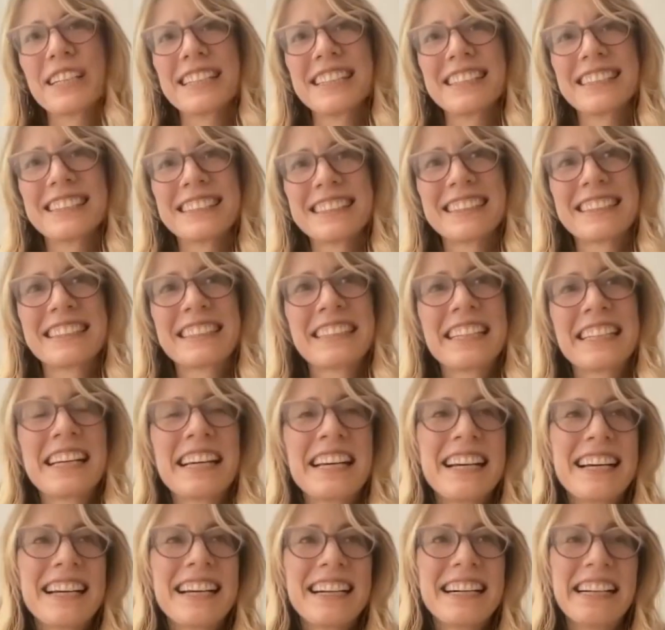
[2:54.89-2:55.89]
is
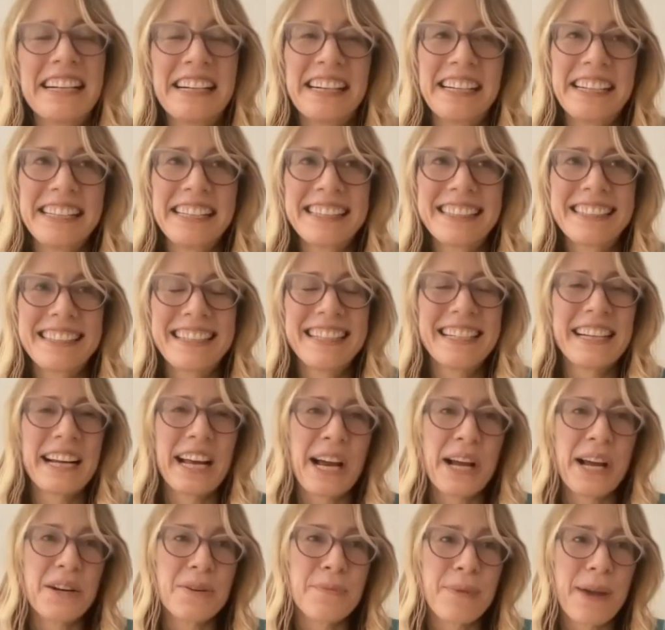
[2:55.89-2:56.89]
in
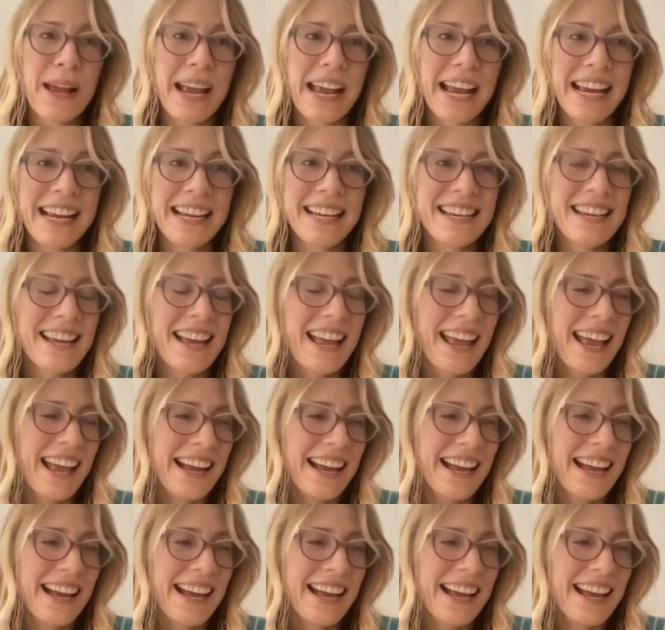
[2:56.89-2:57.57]
anime.